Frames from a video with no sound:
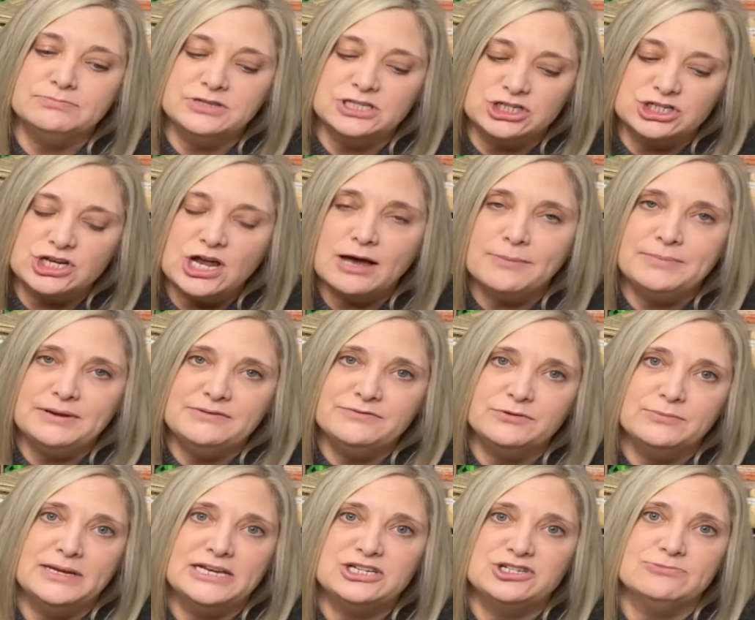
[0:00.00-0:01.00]
the shop
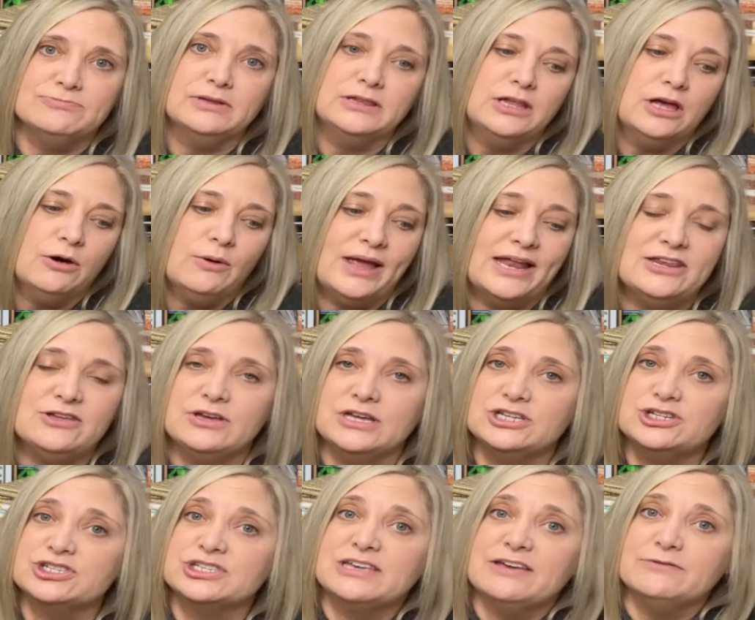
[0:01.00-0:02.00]
information below, and you can
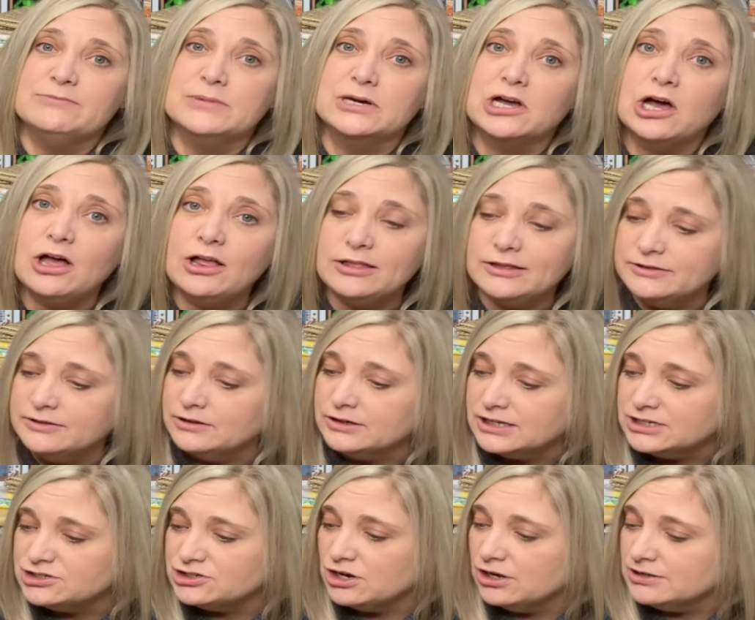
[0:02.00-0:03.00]
just give them a call and they'll
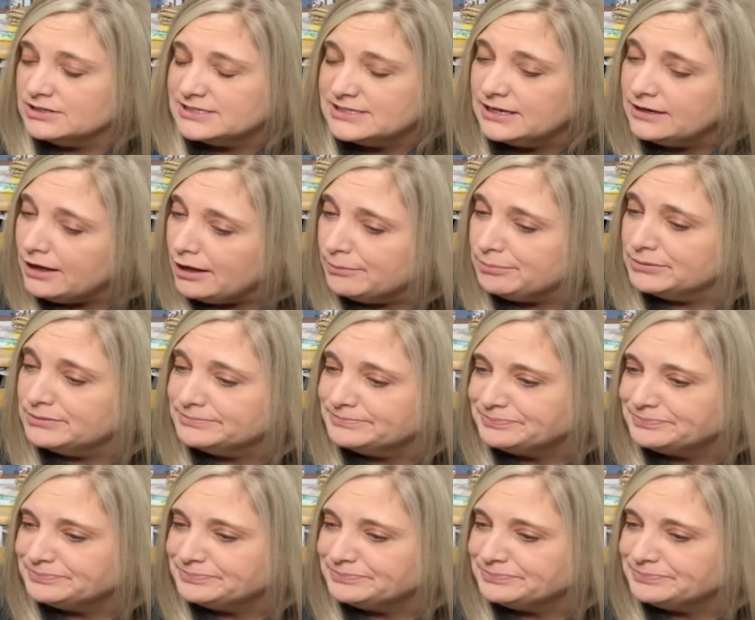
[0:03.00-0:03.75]
get you all set up.